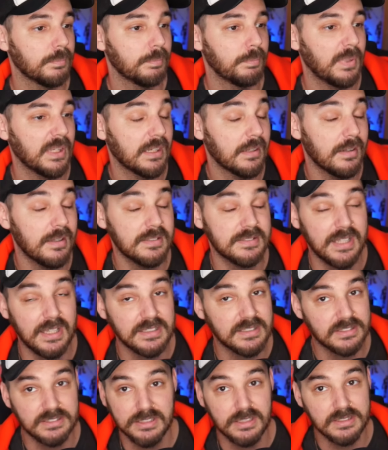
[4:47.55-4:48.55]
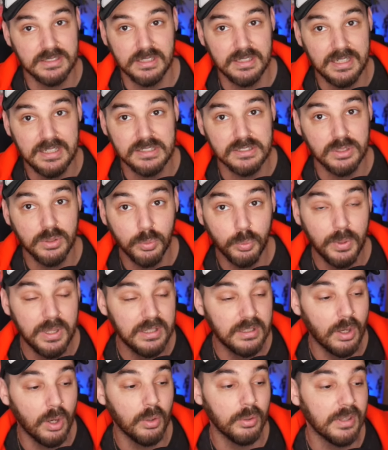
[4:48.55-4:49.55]
because that's just an issue
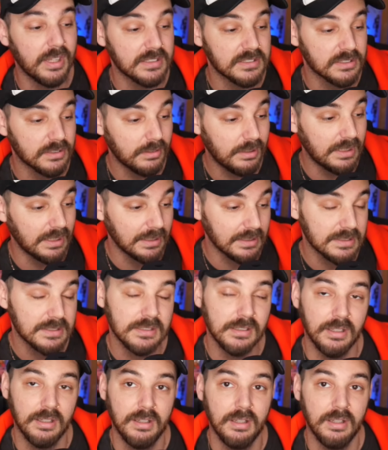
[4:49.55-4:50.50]
with OLED screens.